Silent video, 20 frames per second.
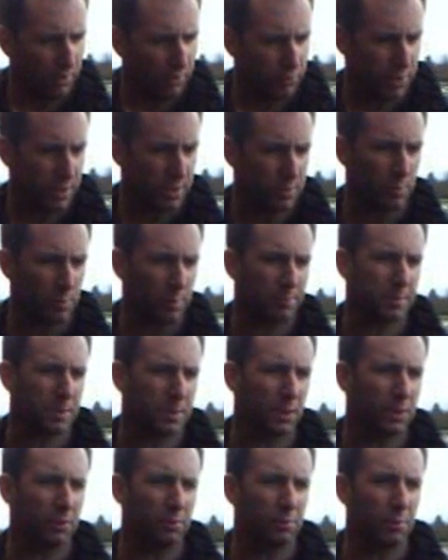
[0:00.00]
These
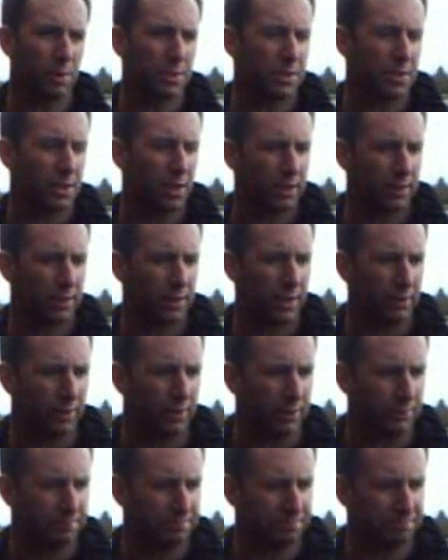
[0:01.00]
particular ones are
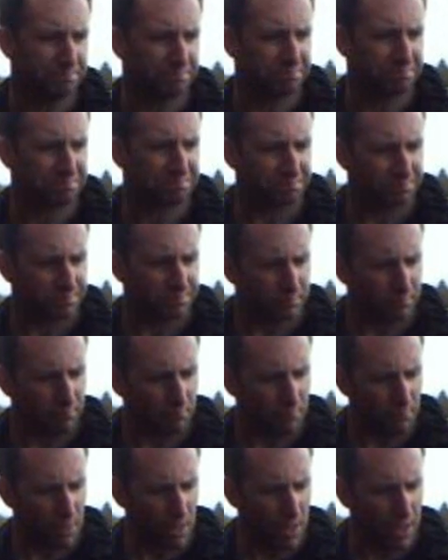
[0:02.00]
Hungarian,
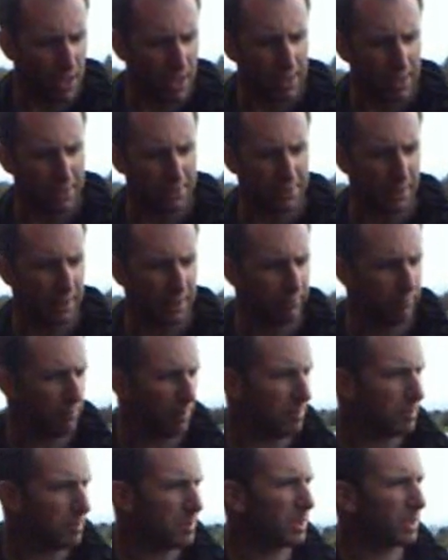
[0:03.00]
and they have a
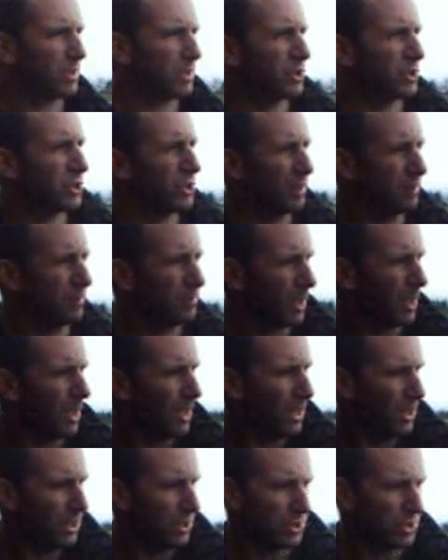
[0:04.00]
very particular shape.
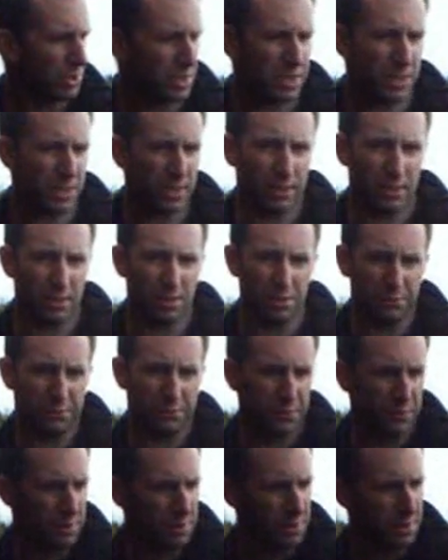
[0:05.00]
You can see, I don't know
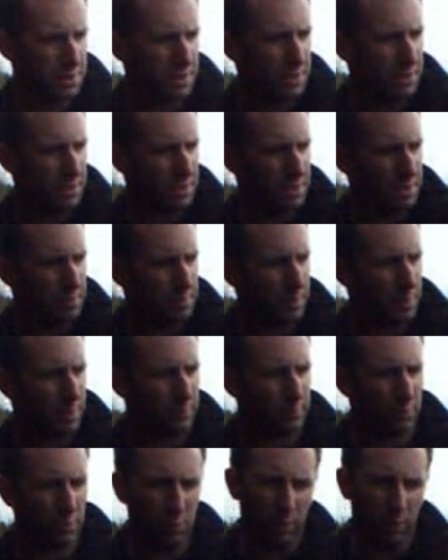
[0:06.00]
if you can see this, but
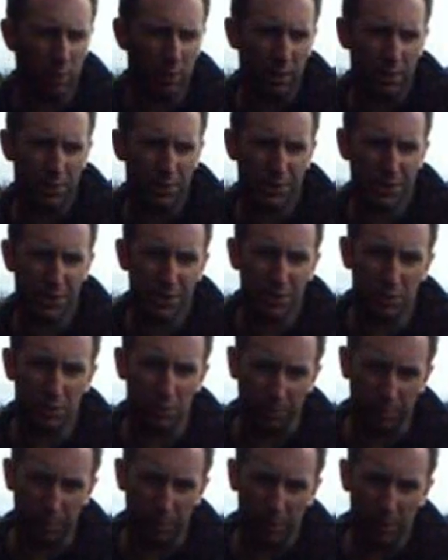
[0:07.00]
they've got quite a large
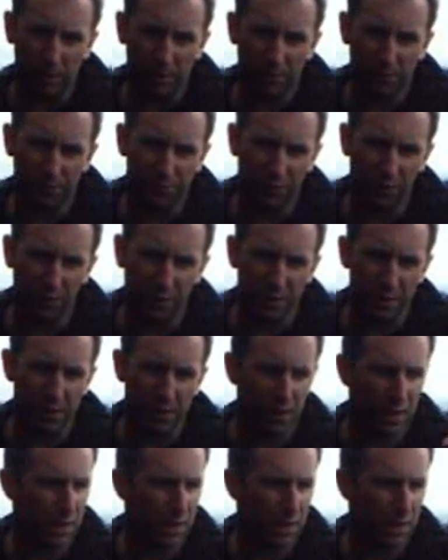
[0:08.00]
scoop at the front.